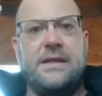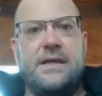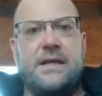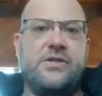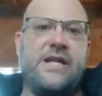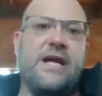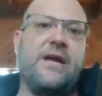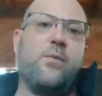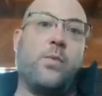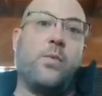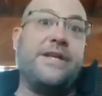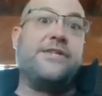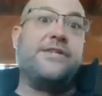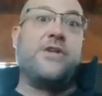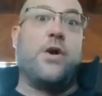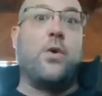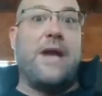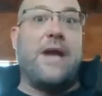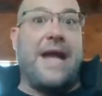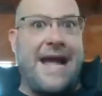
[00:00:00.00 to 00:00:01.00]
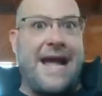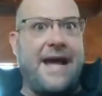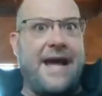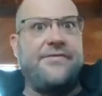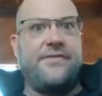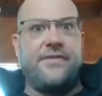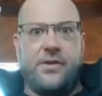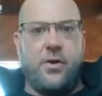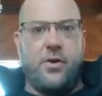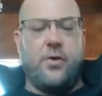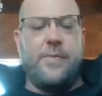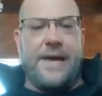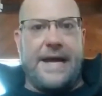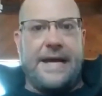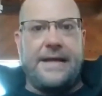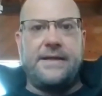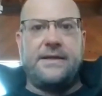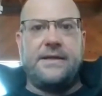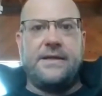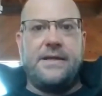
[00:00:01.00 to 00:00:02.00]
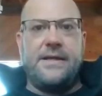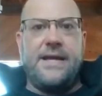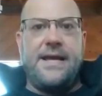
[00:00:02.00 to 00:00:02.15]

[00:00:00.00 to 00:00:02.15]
so that we don't have to go back.